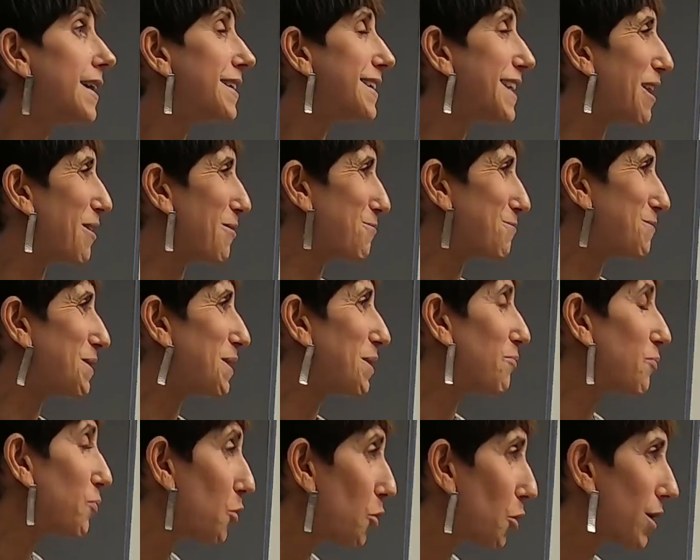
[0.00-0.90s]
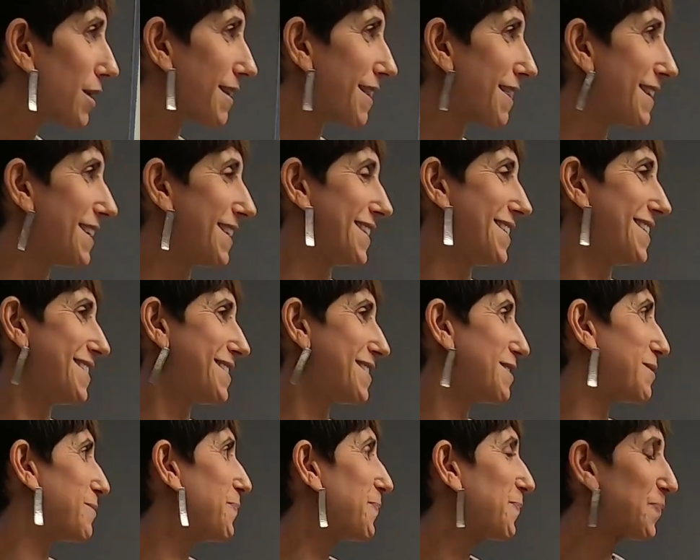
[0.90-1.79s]
Now, the important thing
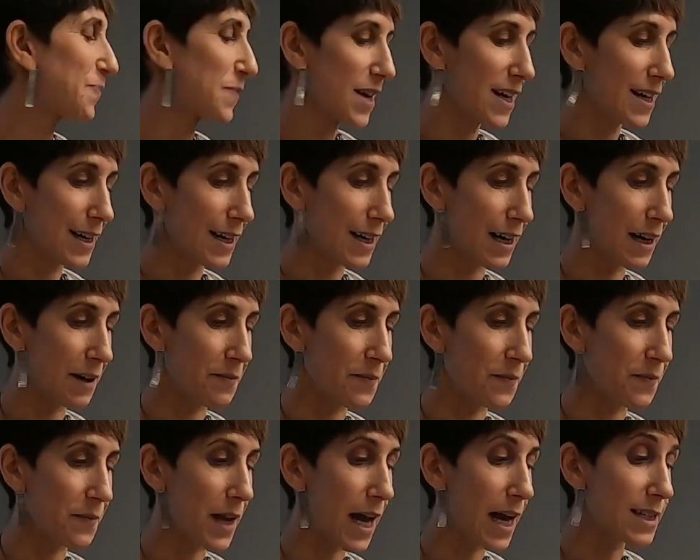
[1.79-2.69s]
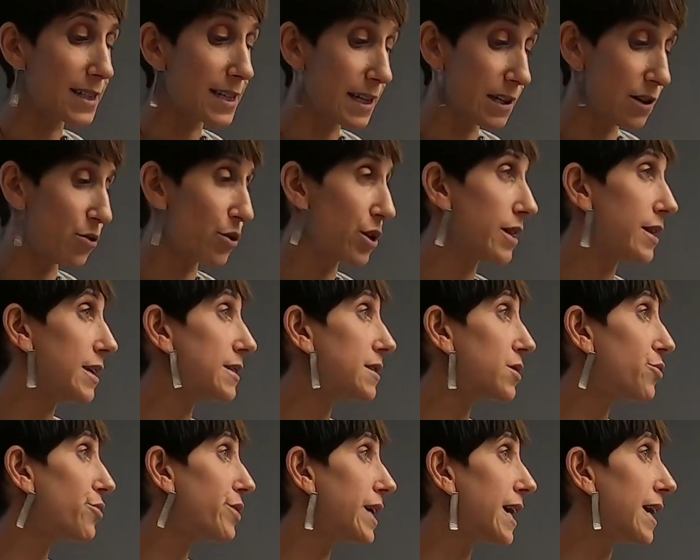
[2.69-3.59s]
is, as I noted,
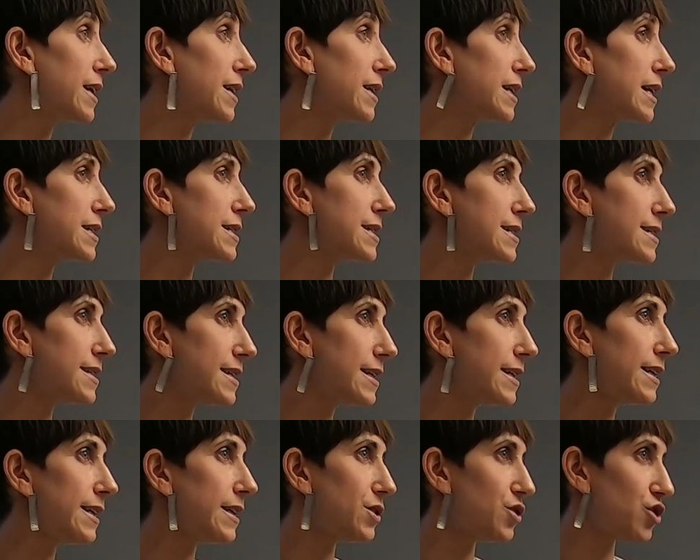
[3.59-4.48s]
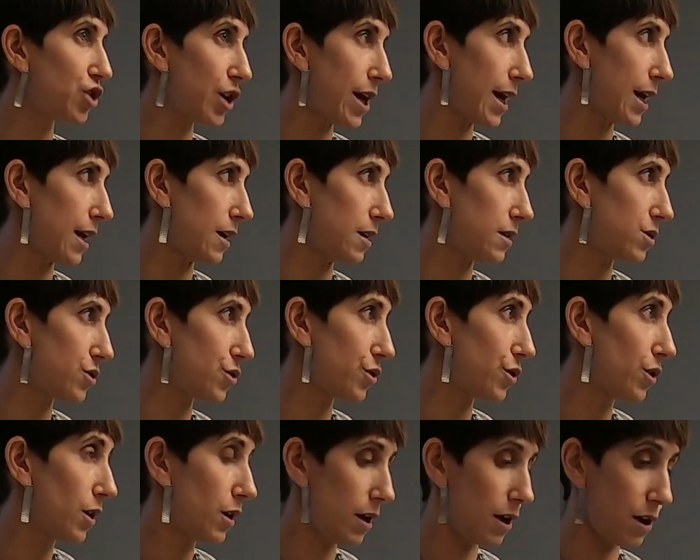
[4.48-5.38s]
this created a sea
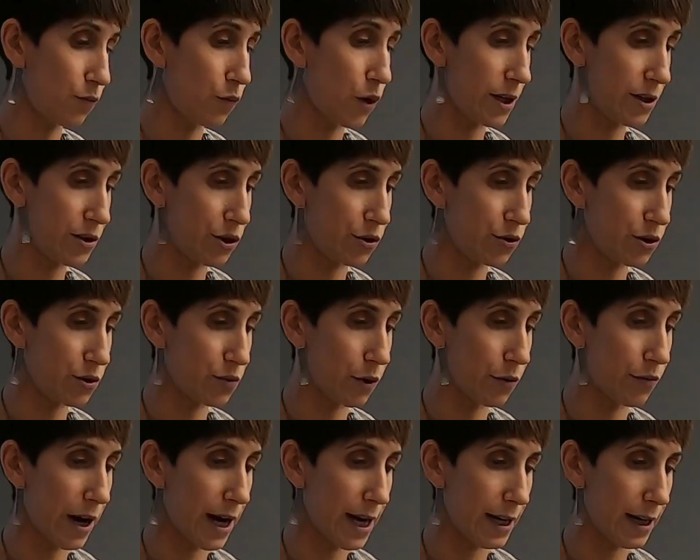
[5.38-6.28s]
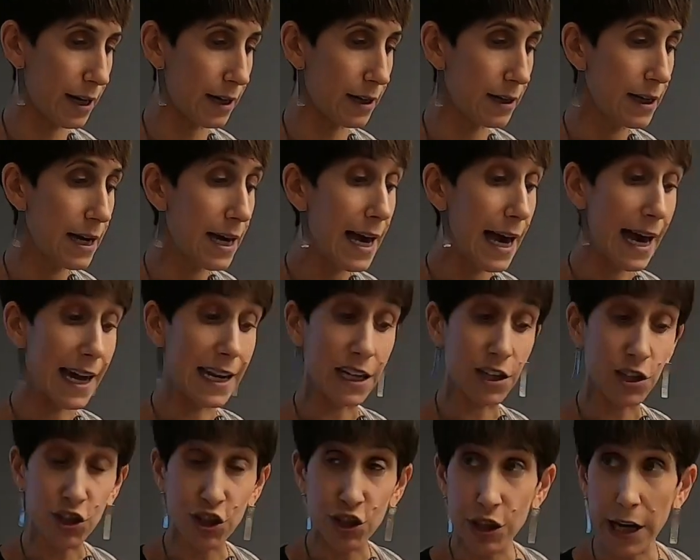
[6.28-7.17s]
change in what Jews were writing, and
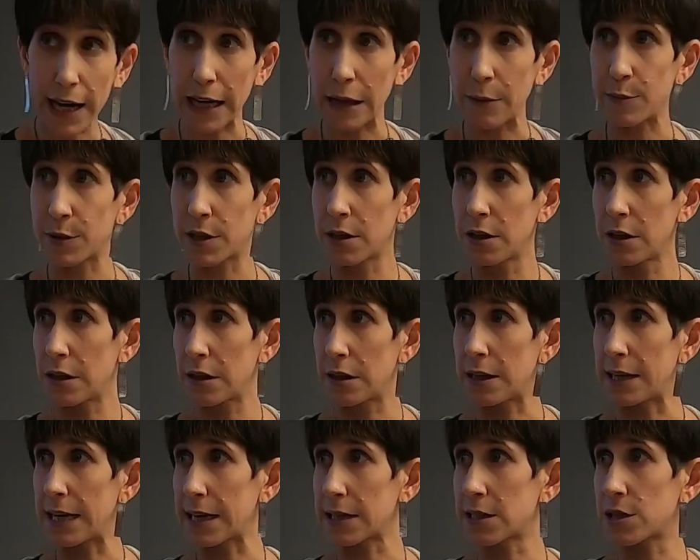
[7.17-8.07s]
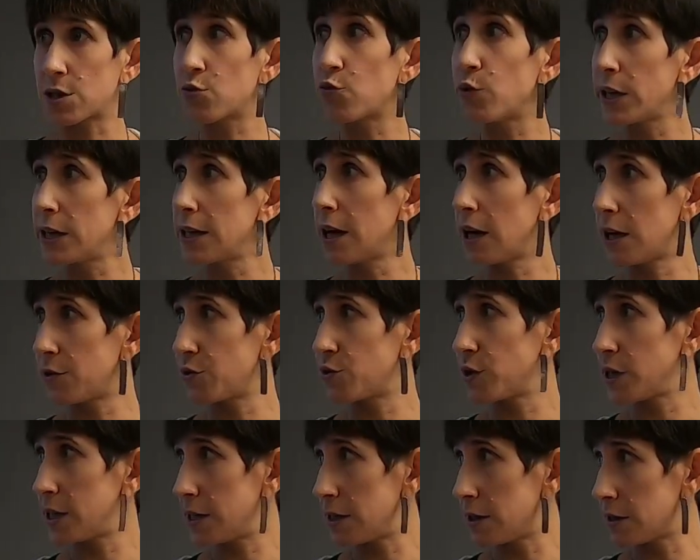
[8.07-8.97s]
it shaped the next
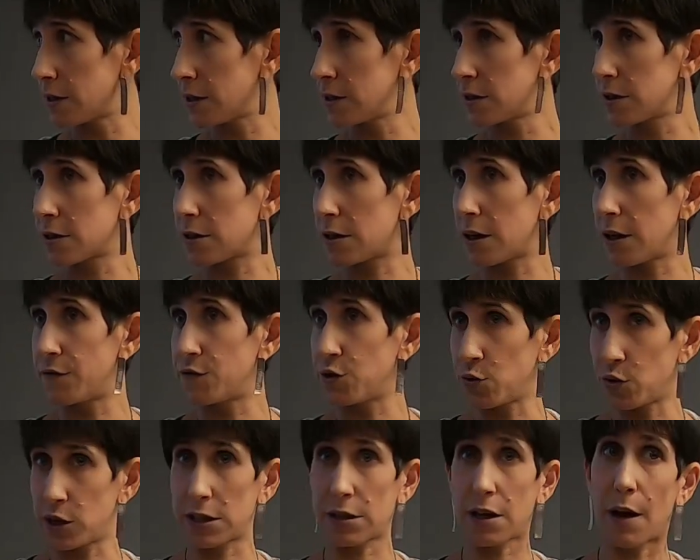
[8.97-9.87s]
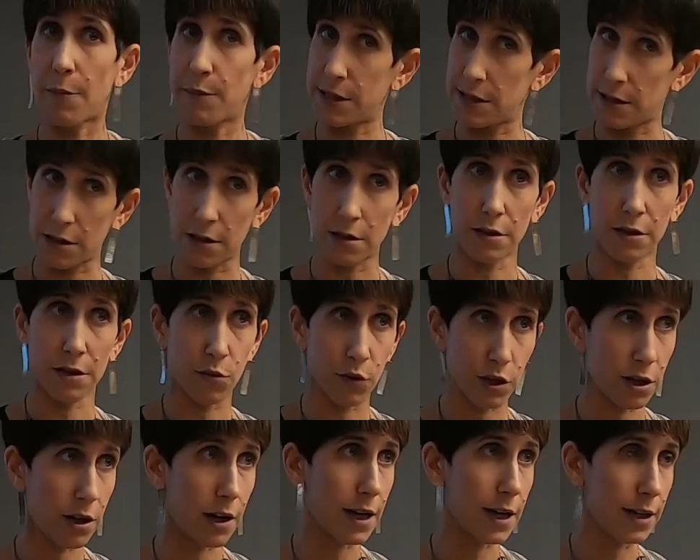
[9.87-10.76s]
300 years of Jewish composition. So
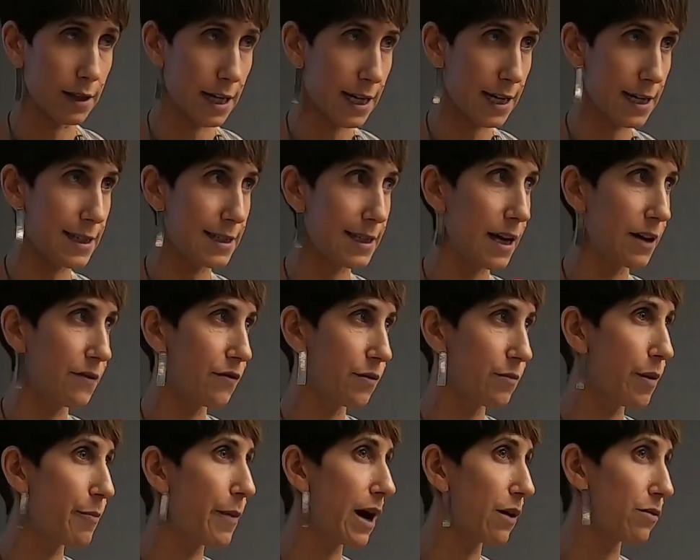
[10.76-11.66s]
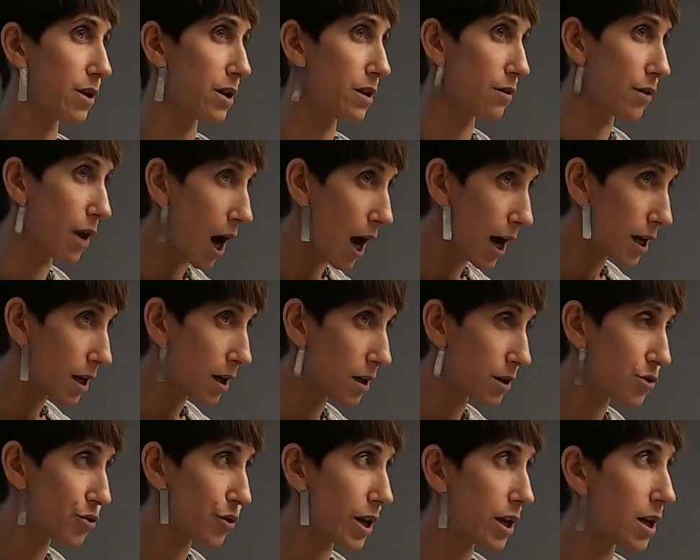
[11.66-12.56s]
we're talking, like I said, from about the year
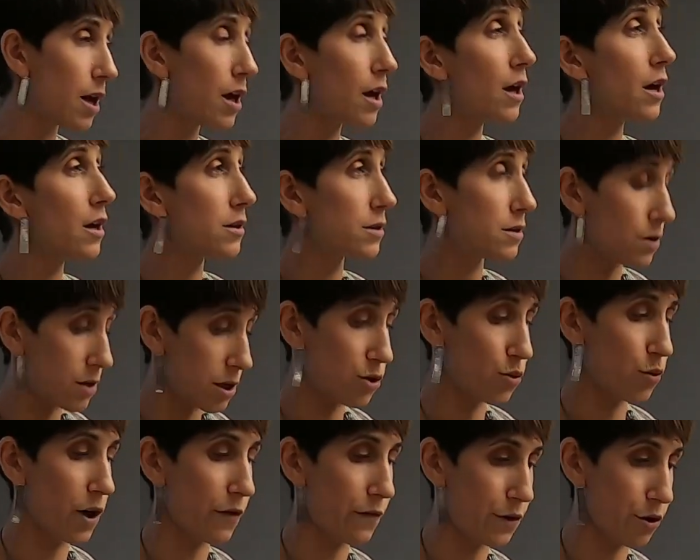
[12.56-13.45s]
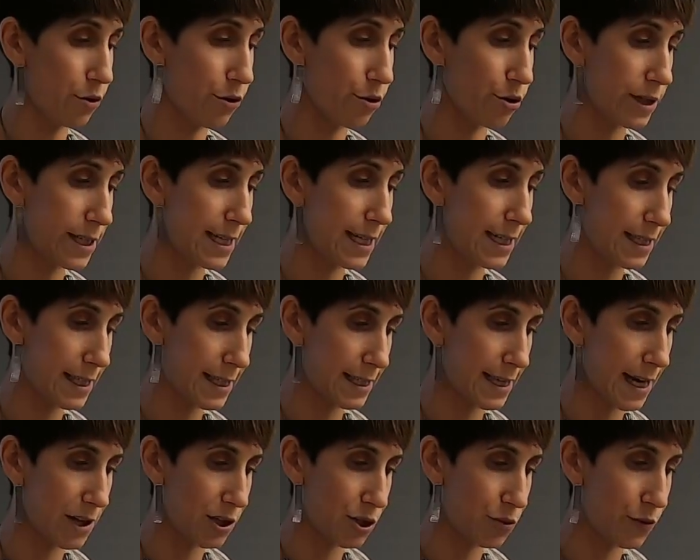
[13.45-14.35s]
900 to the 12th or 13th
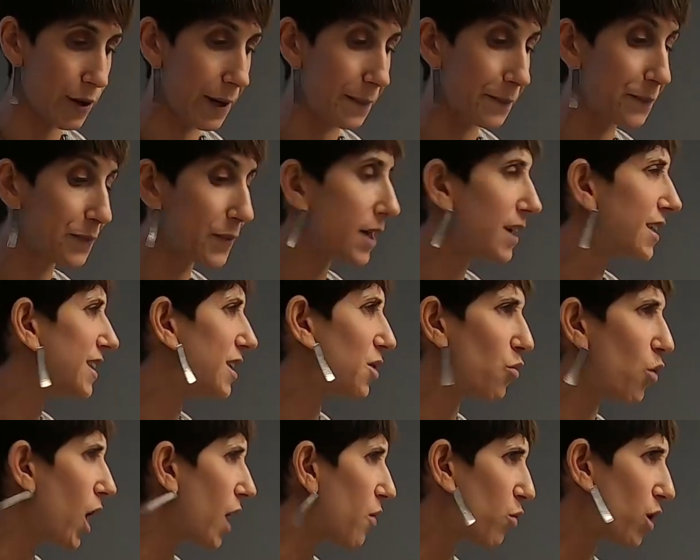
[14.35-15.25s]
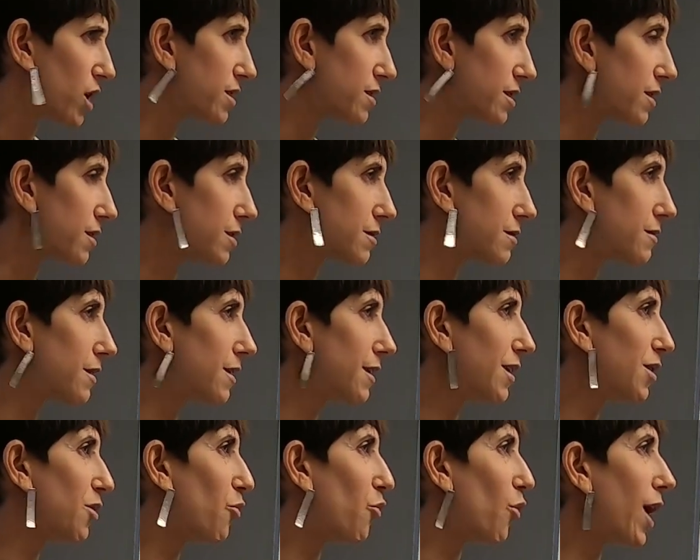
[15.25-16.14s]
century. Now, why was this?
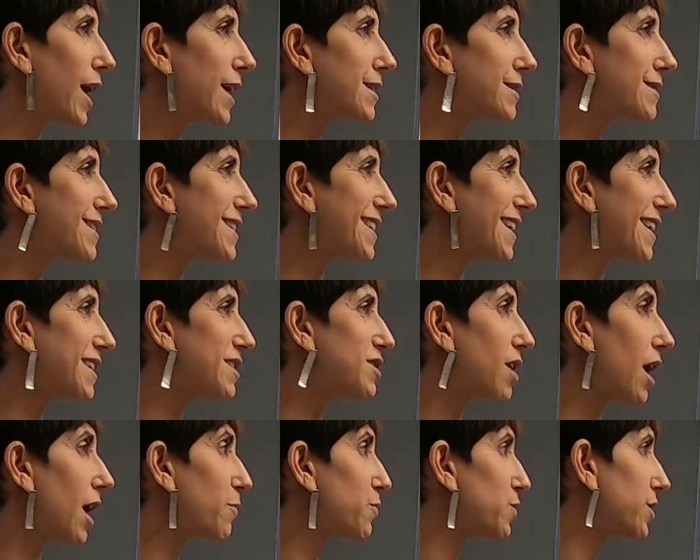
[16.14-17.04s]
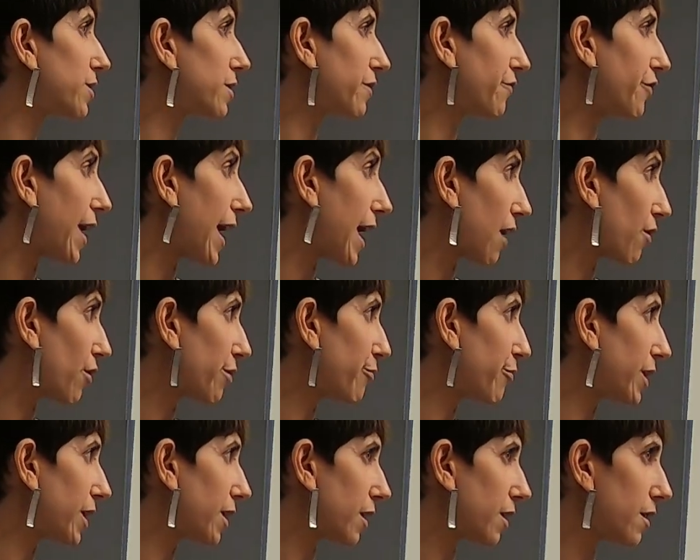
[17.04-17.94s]
Why is the adoption of
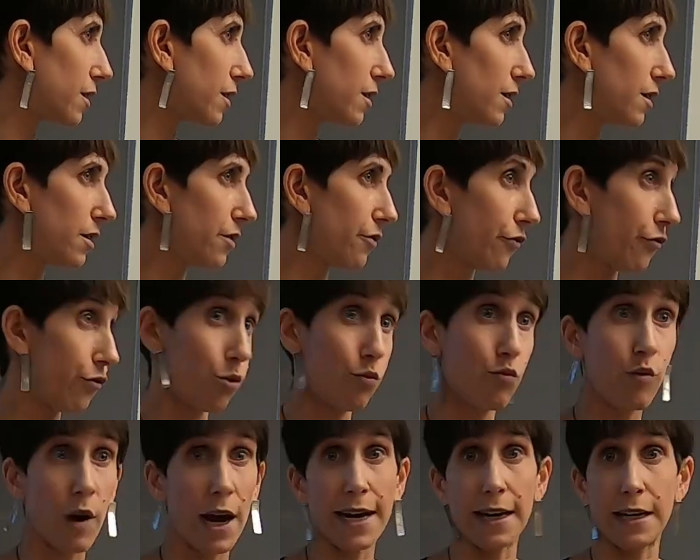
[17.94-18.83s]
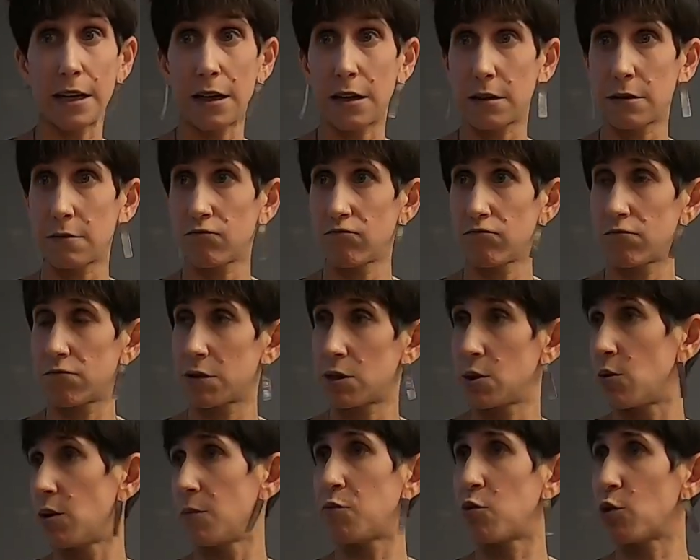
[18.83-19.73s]
Arabic for writing
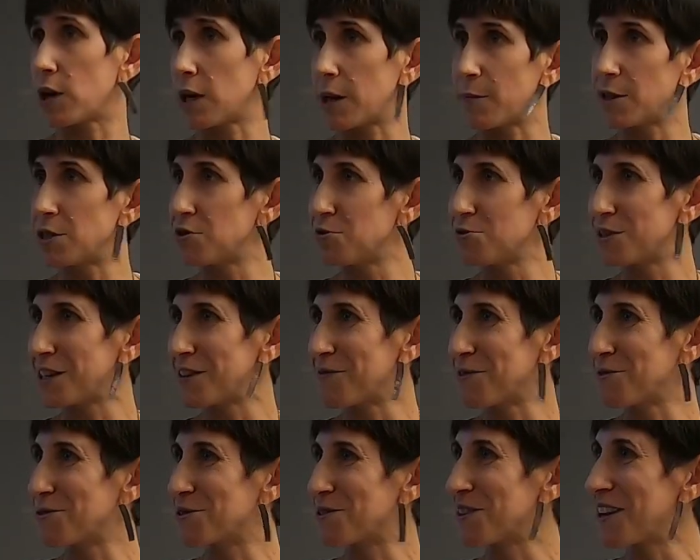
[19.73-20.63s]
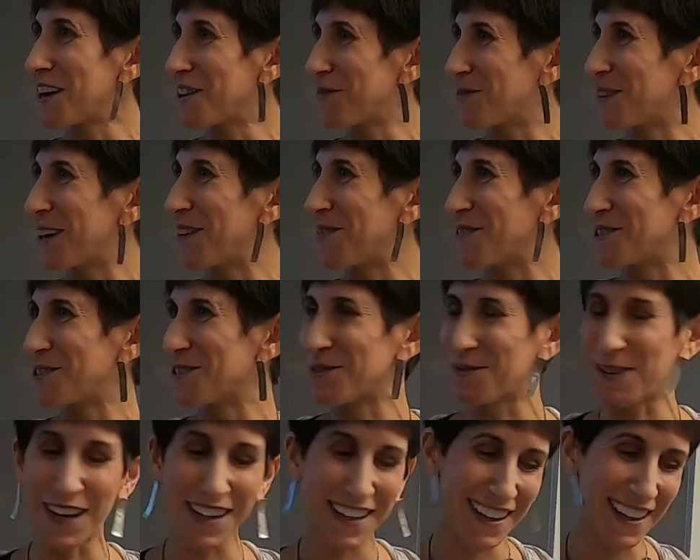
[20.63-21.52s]
so important? I mean, Jews have used a lot of
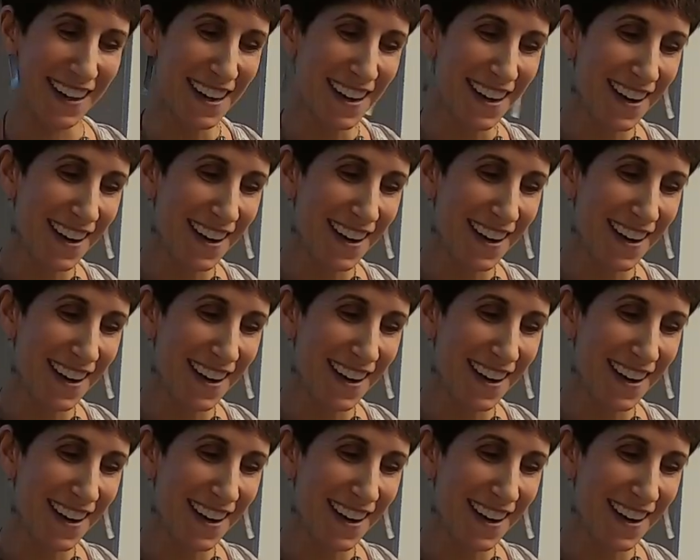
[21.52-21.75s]
languages, right?